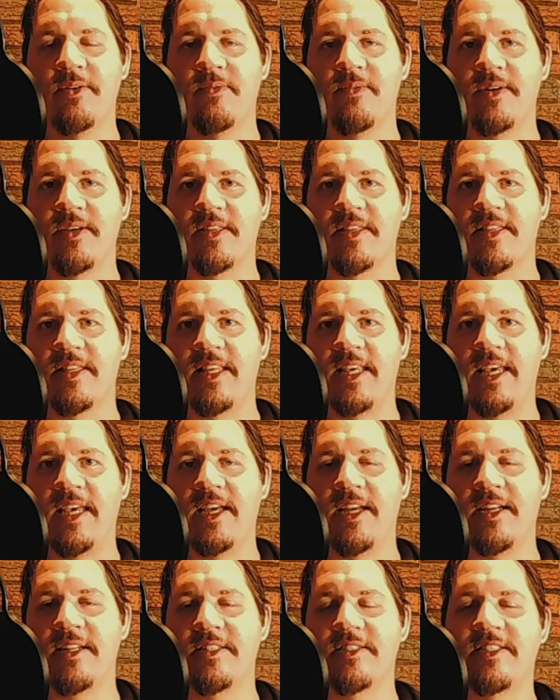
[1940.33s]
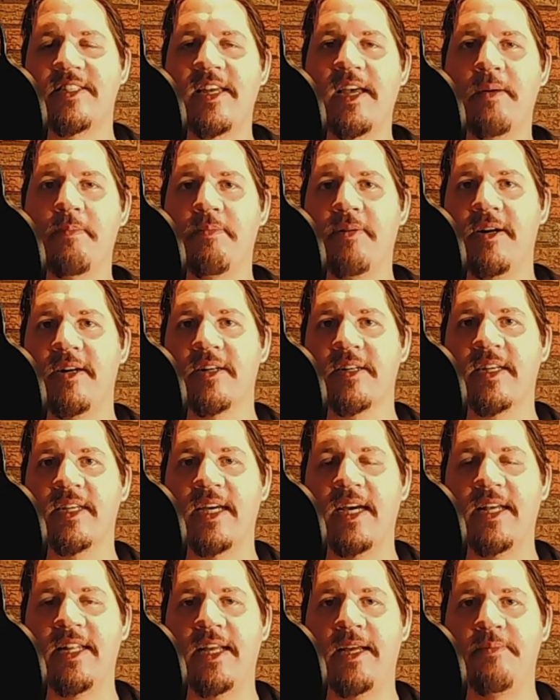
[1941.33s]
with the CM Punk
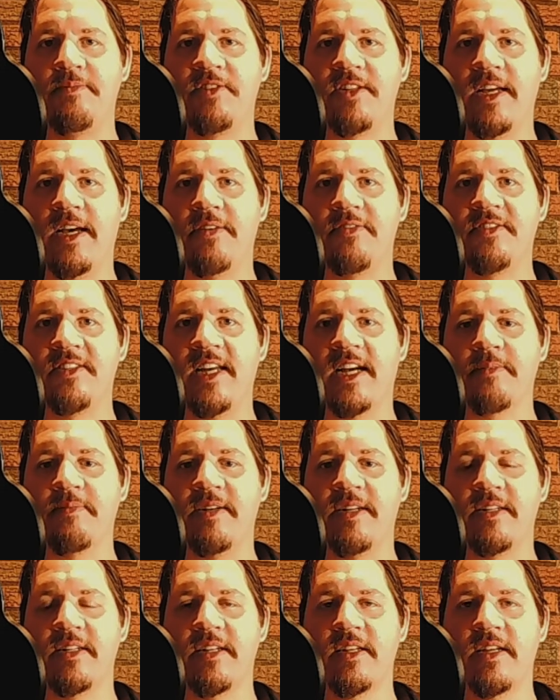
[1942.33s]
and MJF segment.